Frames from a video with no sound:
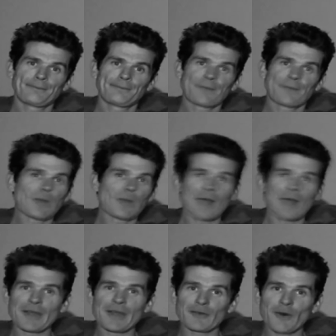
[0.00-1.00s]
then we don't
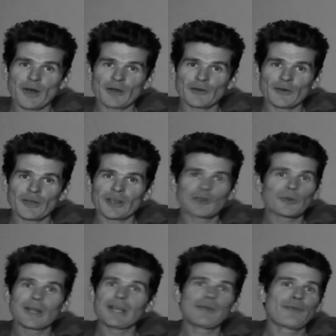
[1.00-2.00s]
have any advice for you because
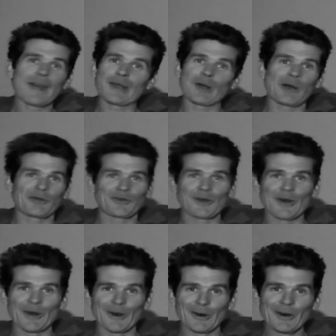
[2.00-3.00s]
we don't live that
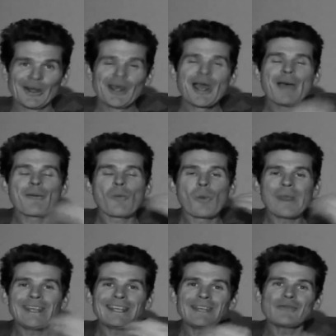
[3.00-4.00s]
lifestyle.
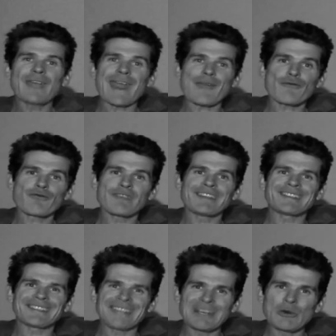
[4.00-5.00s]
We live every
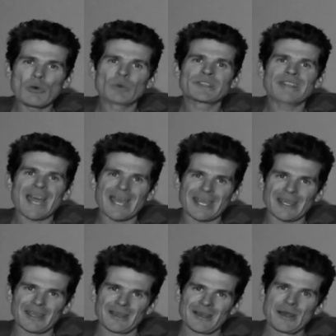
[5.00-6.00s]
single
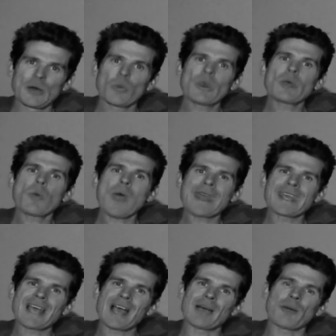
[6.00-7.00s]
day. We
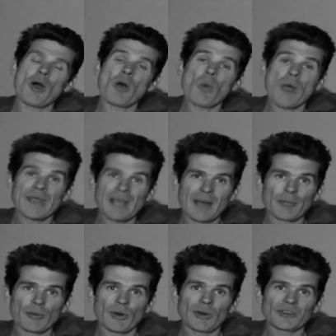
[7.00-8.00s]
wake up. I wake
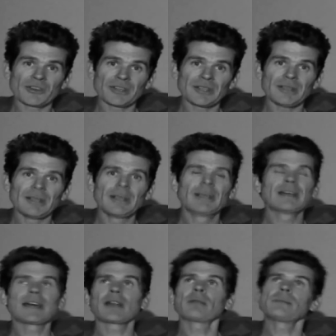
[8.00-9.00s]
up personally
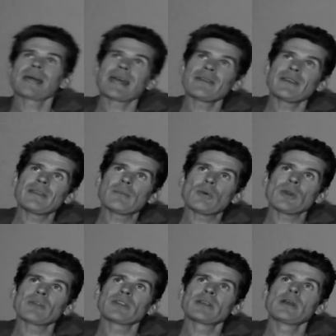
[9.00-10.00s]
and I'm laying there in the
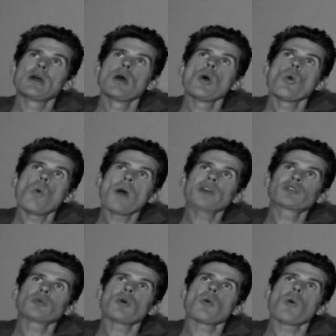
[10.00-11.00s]
morning. I think, what
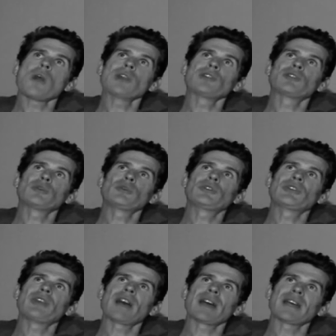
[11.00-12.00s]
do I want to do
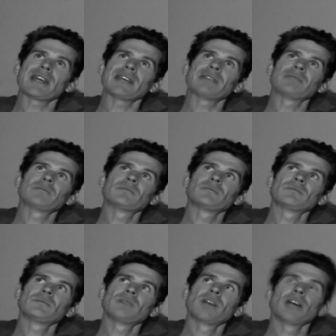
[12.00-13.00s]
today?
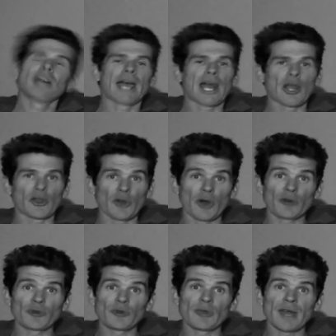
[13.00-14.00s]
And I
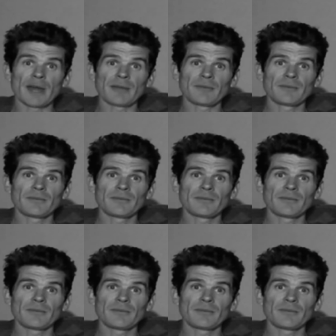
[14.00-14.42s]
do that